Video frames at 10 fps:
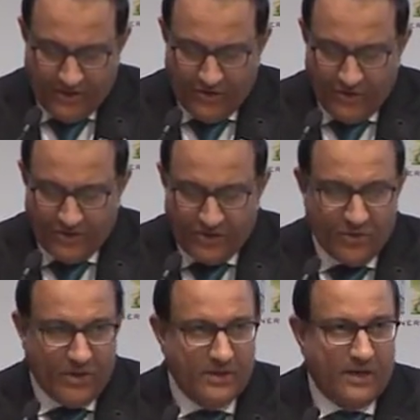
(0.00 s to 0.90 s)
to
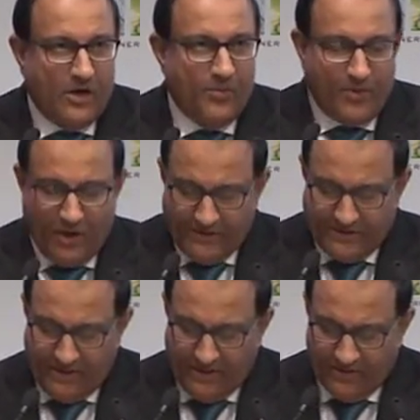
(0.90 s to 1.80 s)
ensure that our
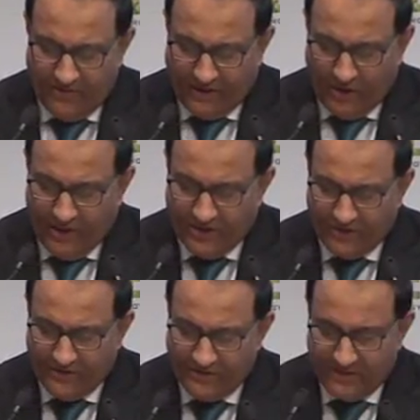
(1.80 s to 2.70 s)
policy,
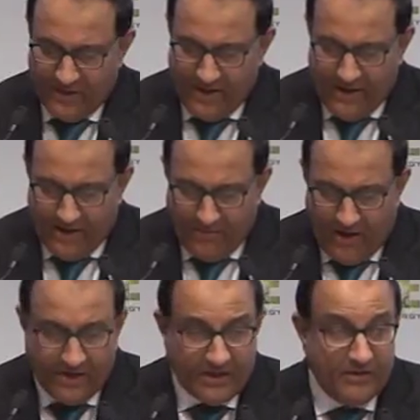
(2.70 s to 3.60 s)
regulations, and
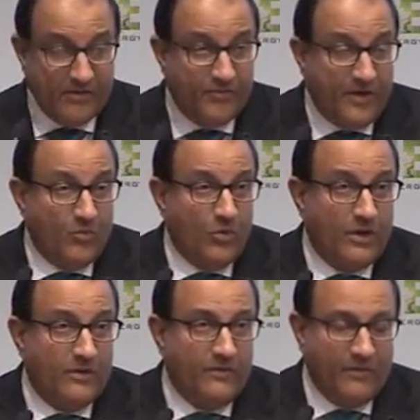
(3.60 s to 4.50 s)
market framework
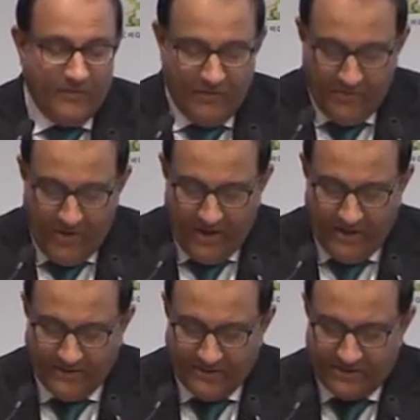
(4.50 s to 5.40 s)

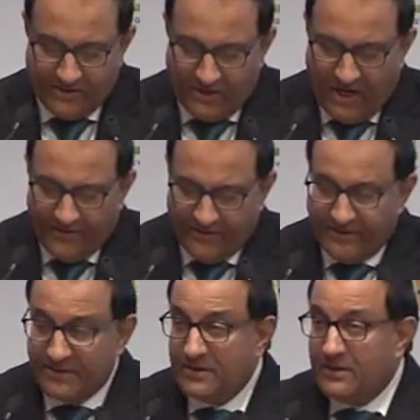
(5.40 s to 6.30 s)
remains
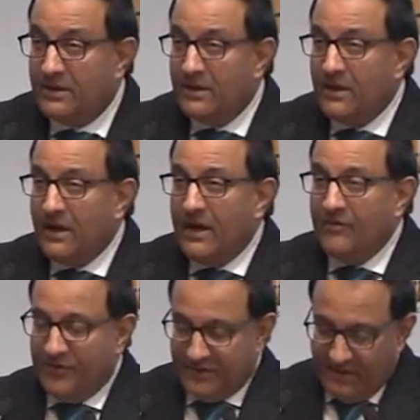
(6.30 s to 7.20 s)
current and
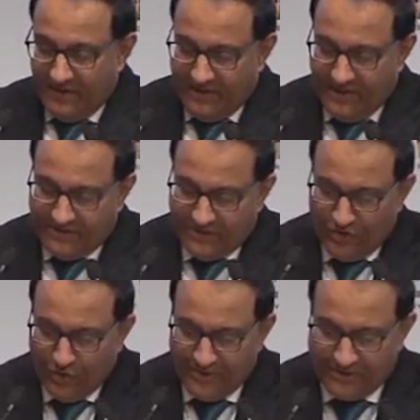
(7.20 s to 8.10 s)
facilitates
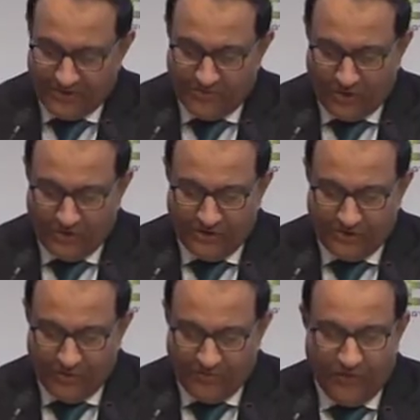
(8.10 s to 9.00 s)
new business models
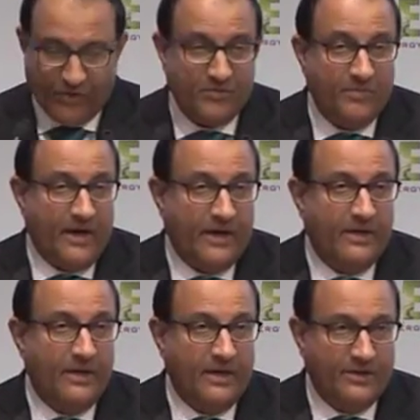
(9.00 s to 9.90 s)
put forth by
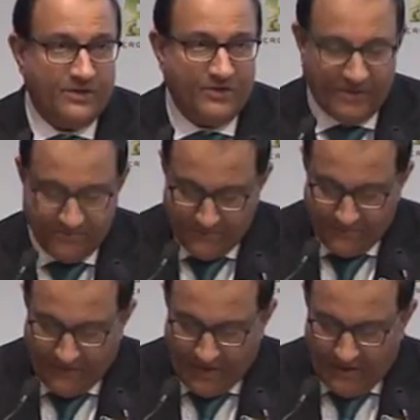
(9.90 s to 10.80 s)
industry.
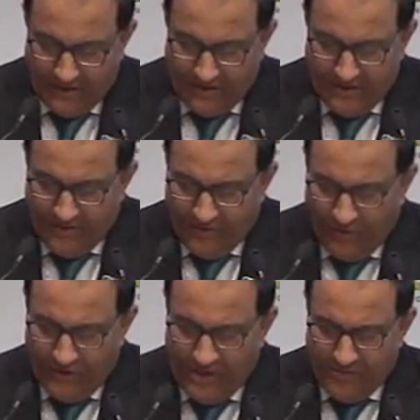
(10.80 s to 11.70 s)

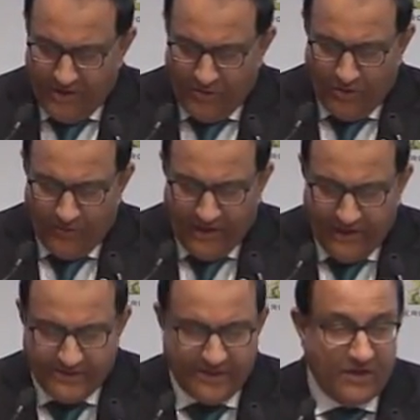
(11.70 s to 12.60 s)
Therefore, EMA will release a